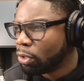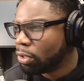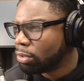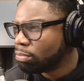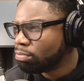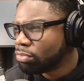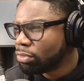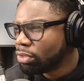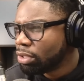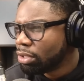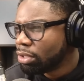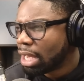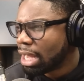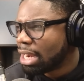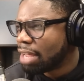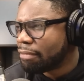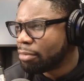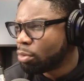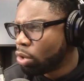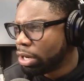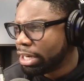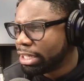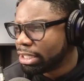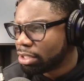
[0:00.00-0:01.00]
But I
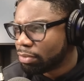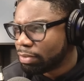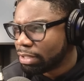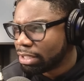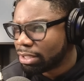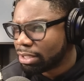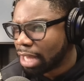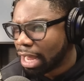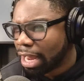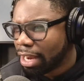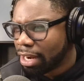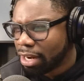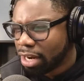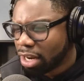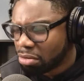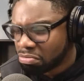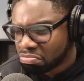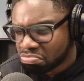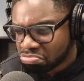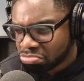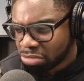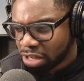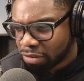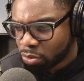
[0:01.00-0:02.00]
never wanted to retire.
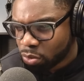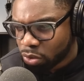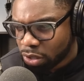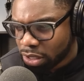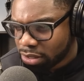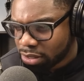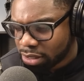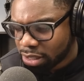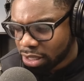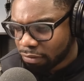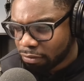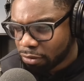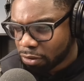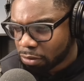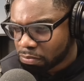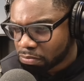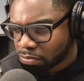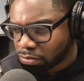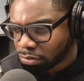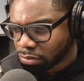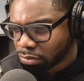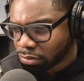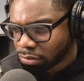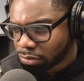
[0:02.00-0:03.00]
No, never wanted to give up.
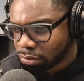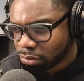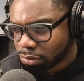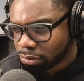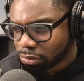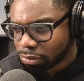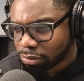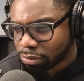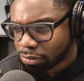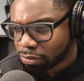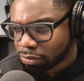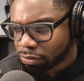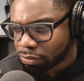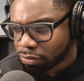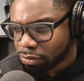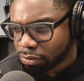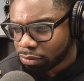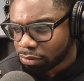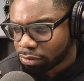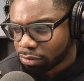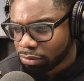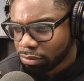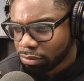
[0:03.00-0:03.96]
Um,